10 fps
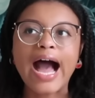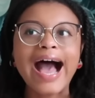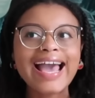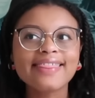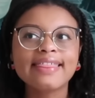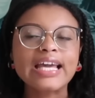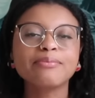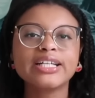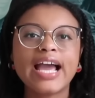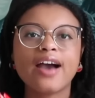I think
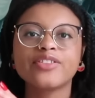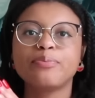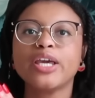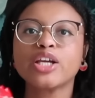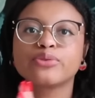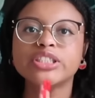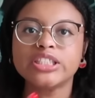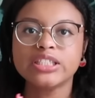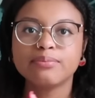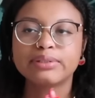I'm gonna have to pick
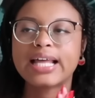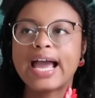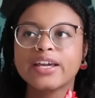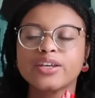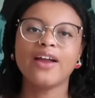Regina Black.